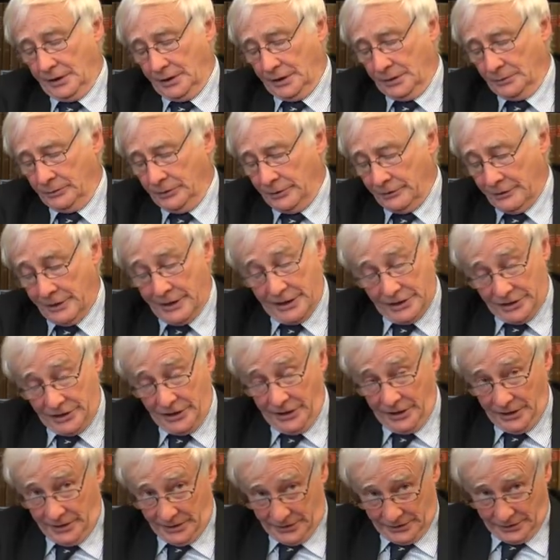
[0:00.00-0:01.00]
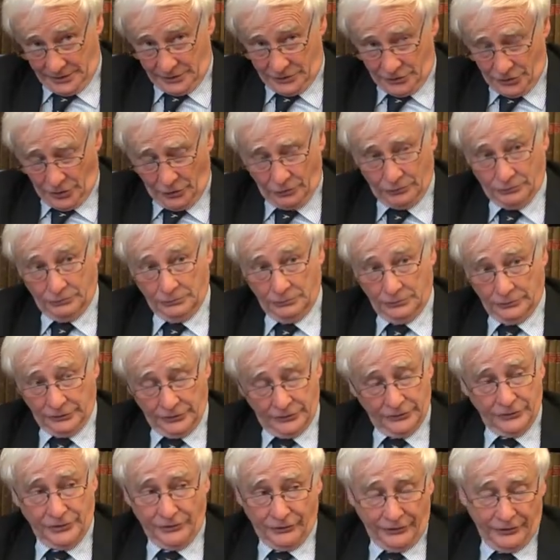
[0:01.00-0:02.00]
And we were actually
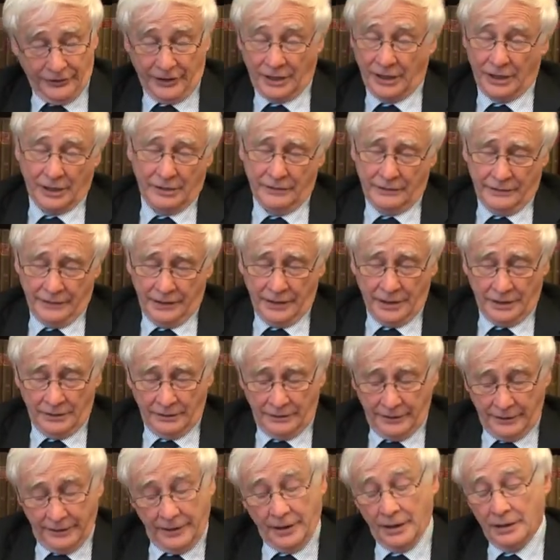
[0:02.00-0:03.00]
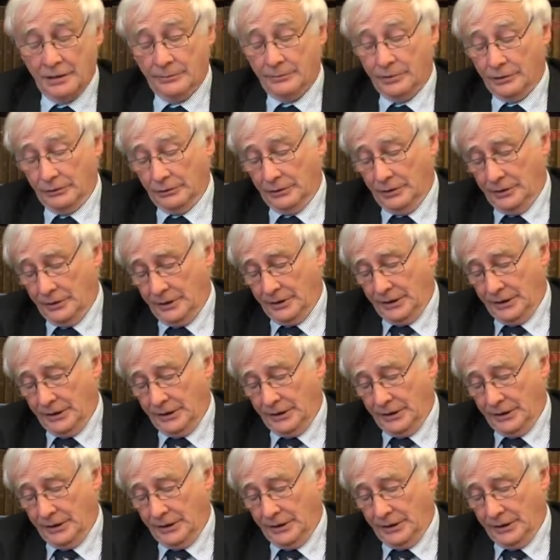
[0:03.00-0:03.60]
told to think the unthinkable,